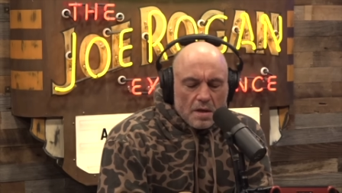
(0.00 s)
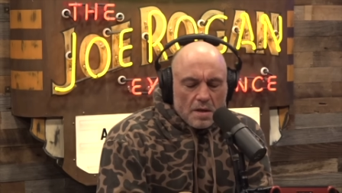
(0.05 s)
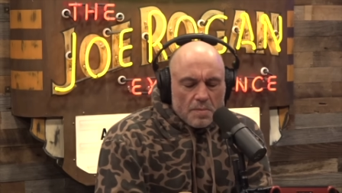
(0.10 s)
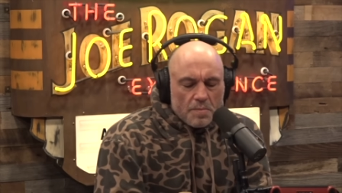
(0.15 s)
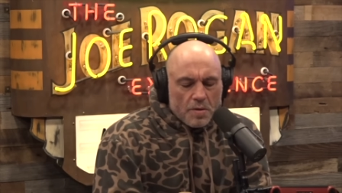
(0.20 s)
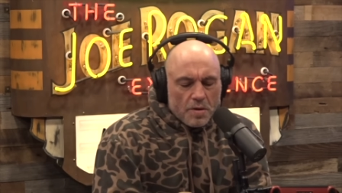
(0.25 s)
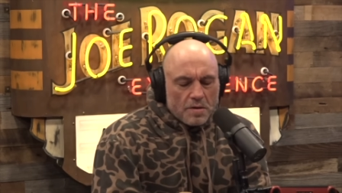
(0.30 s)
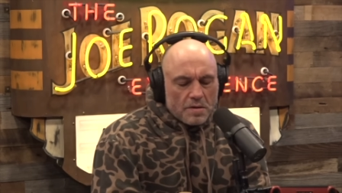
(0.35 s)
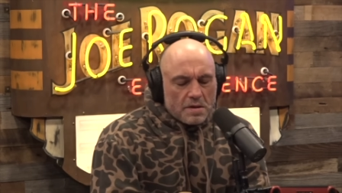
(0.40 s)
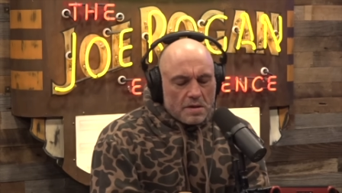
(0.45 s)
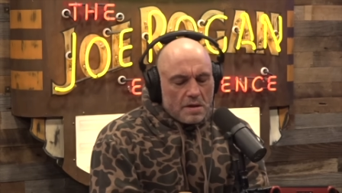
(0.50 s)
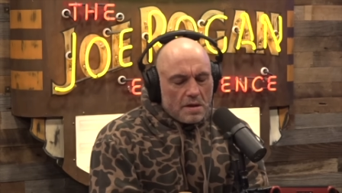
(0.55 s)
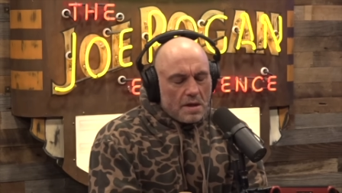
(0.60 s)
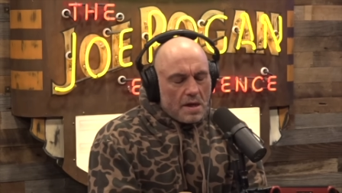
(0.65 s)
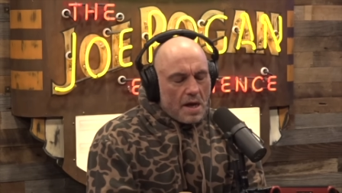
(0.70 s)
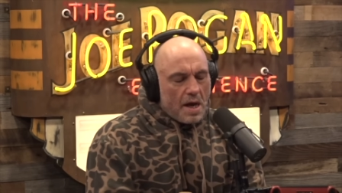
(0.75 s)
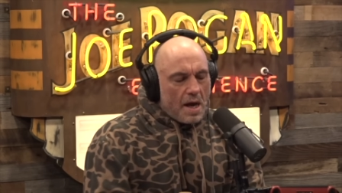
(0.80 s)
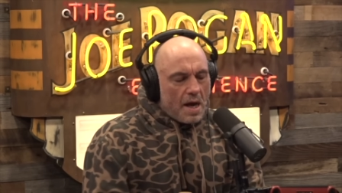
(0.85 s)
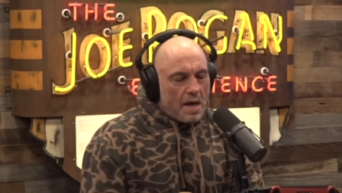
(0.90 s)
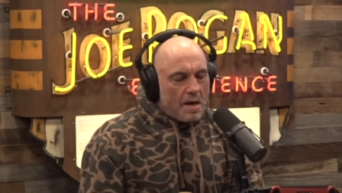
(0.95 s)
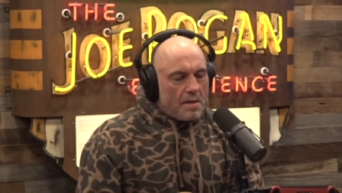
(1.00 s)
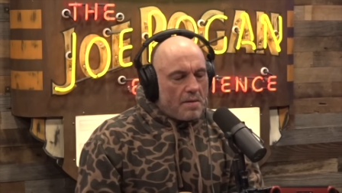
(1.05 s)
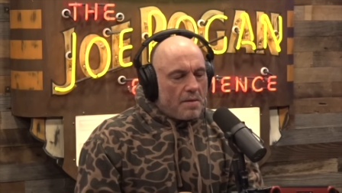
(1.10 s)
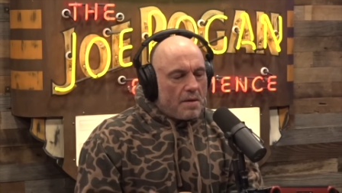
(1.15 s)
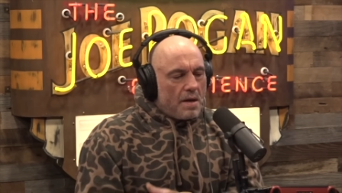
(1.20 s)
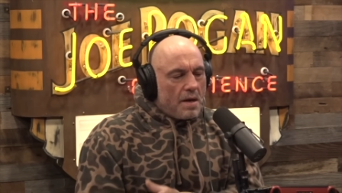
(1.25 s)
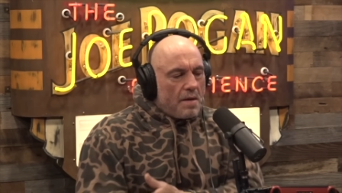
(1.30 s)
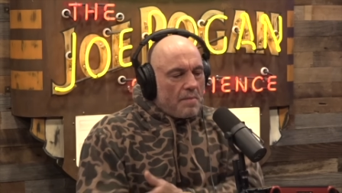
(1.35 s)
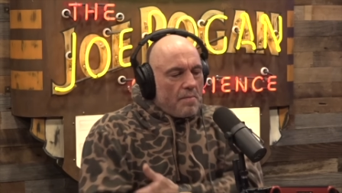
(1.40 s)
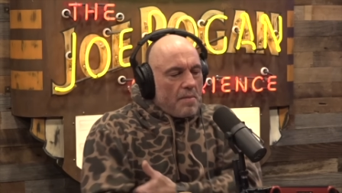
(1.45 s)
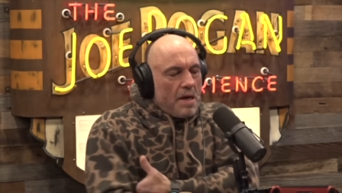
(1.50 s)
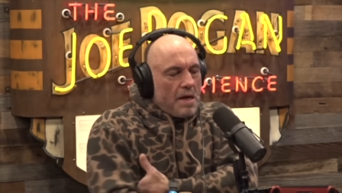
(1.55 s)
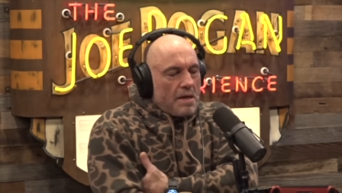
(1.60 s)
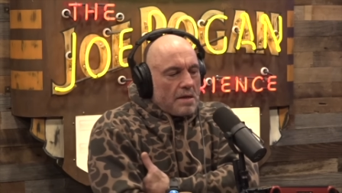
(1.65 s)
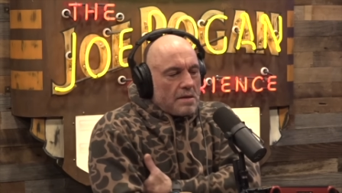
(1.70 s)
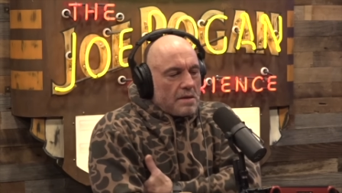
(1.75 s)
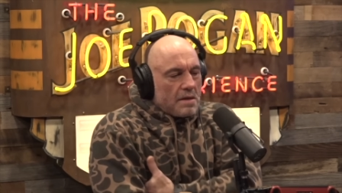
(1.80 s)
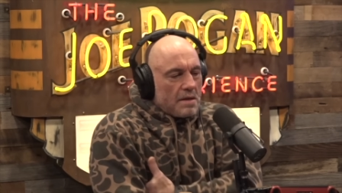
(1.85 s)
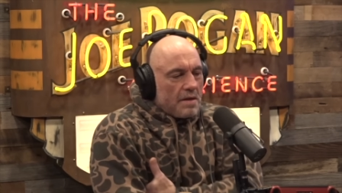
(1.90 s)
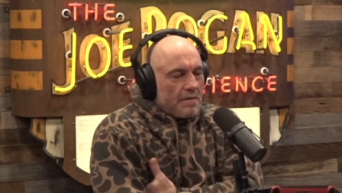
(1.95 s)
person had uh, made a
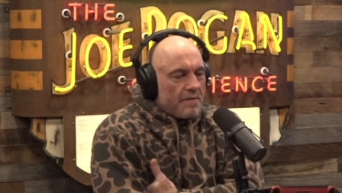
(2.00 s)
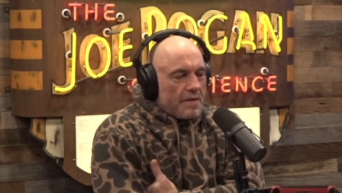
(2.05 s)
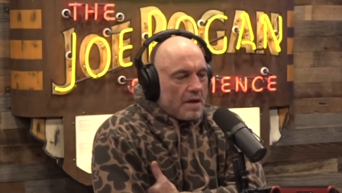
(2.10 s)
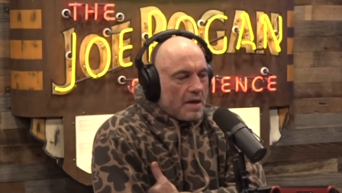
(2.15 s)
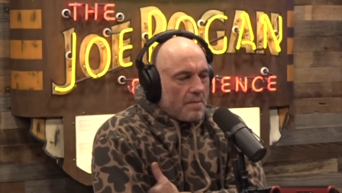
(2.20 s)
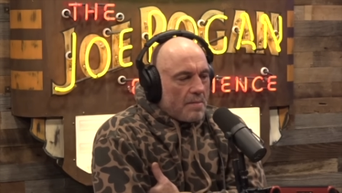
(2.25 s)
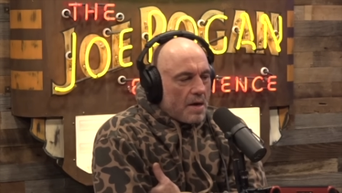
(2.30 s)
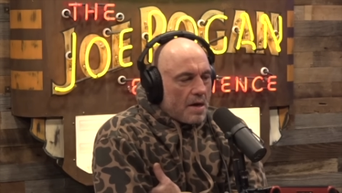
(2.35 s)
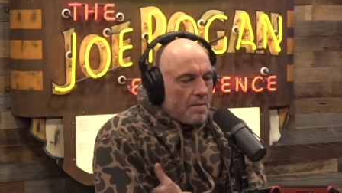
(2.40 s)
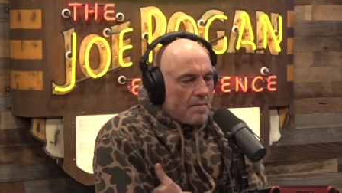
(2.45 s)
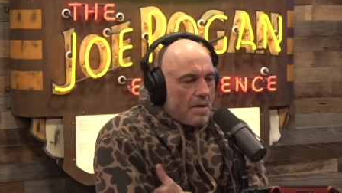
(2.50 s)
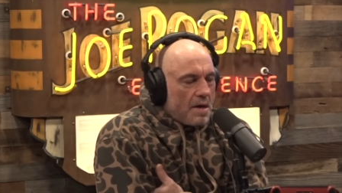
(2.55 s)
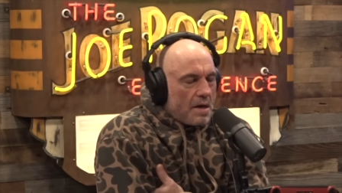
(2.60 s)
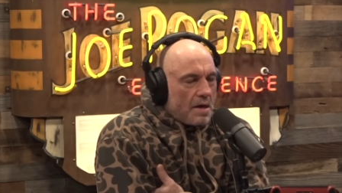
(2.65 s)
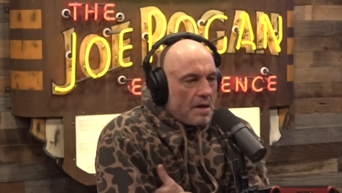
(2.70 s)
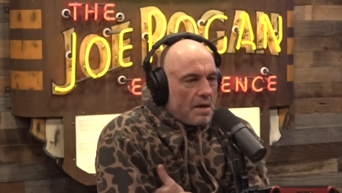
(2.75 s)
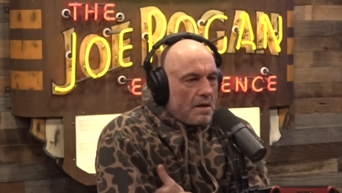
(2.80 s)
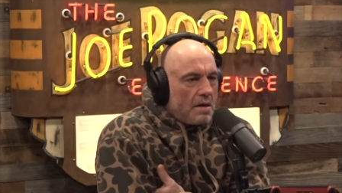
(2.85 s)
significant amount of money.